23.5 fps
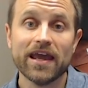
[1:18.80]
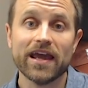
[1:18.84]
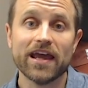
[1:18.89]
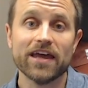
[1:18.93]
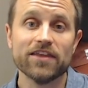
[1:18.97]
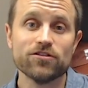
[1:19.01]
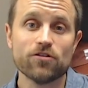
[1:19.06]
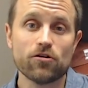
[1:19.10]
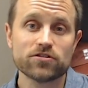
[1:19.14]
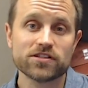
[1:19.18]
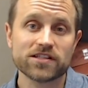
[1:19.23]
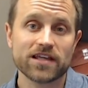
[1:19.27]

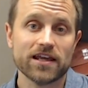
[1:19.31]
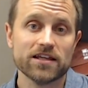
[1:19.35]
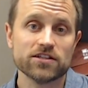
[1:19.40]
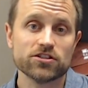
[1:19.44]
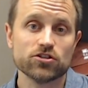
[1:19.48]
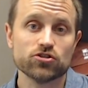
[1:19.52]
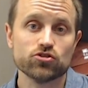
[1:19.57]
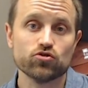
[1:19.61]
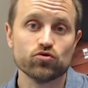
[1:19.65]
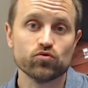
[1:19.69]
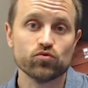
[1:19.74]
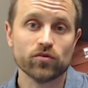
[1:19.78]
In those
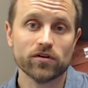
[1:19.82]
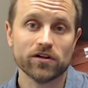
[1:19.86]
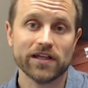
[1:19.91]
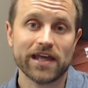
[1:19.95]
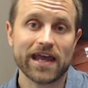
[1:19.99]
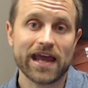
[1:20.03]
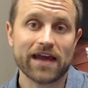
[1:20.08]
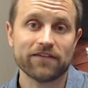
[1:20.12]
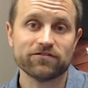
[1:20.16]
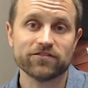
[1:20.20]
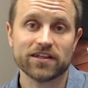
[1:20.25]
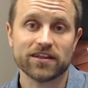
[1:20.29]
cases, you
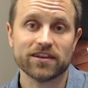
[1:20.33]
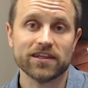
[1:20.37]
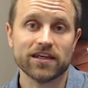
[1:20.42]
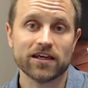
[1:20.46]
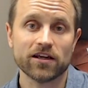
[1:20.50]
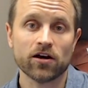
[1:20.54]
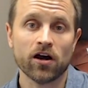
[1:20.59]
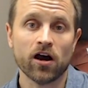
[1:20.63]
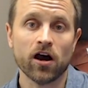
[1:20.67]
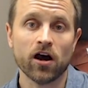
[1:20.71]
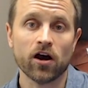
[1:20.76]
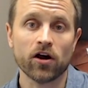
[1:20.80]
really have to
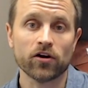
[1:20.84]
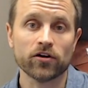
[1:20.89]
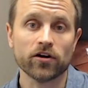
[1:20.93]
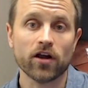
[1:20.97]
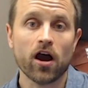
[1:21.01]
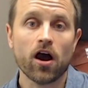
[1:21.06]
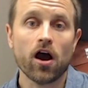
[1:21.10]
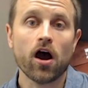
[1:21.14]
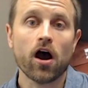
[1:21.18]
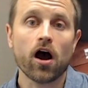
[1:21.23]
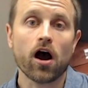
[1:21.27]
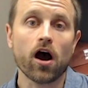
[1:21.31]
think
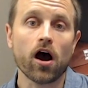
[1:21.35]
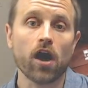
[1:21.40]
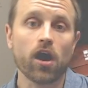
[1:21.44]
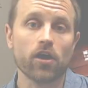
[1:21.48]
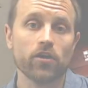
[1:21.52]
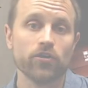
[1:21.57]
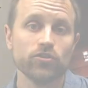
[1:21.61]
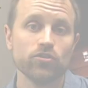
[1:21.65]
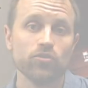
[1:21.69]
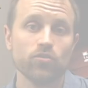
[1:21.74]
hard. Are